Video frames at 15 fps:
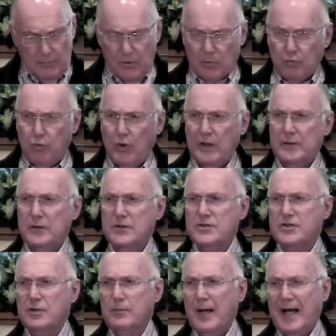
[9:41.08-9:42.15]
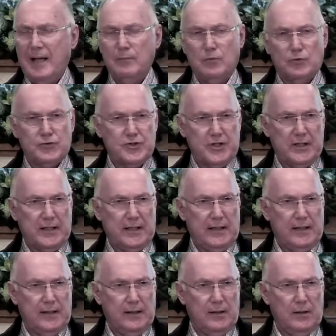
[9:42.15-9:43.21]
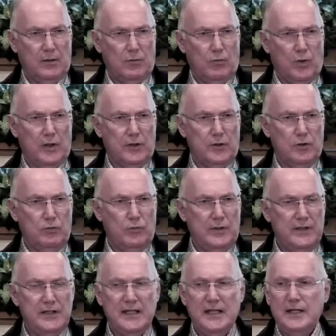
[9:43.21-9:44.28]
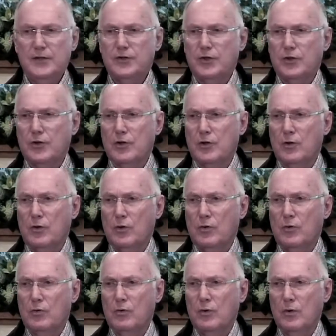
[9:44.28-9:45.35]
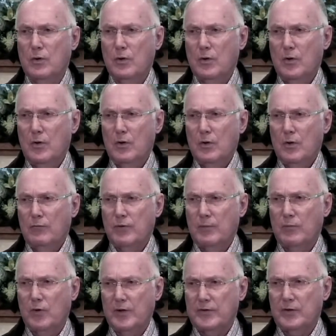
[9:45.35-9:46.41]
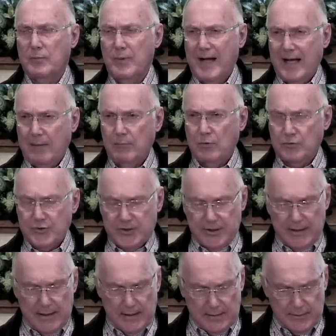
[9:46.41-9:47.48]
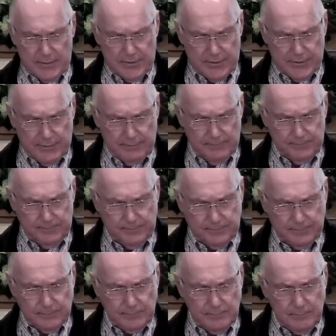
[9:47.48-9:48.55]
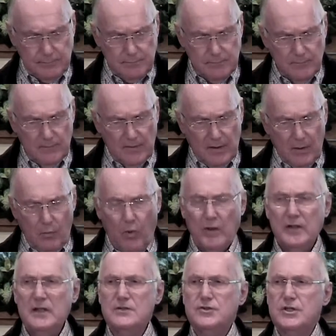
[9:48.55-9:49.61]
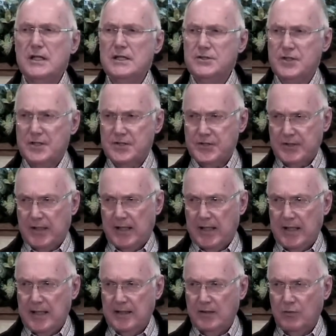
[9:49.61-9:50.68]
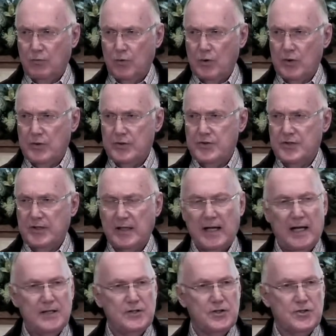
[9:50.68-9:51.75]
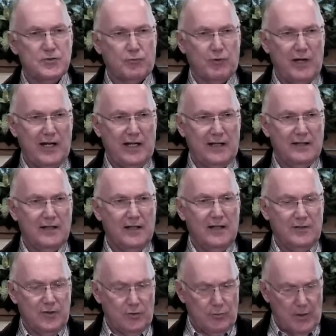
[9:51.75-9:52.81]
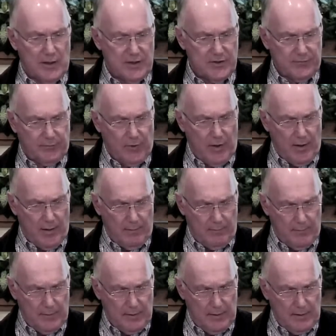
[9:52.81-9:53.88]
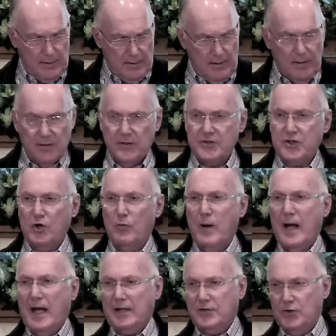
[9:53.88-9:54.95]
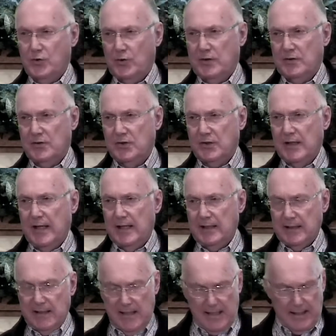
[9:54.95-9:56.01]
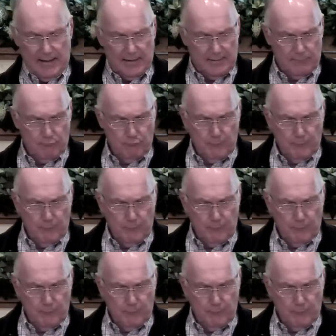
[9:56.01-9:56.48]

But what does the Bible say? What do we need to know from what the Bible says? What did Jesus say in the words that I just read to us from? Let's go back to it and look at it again.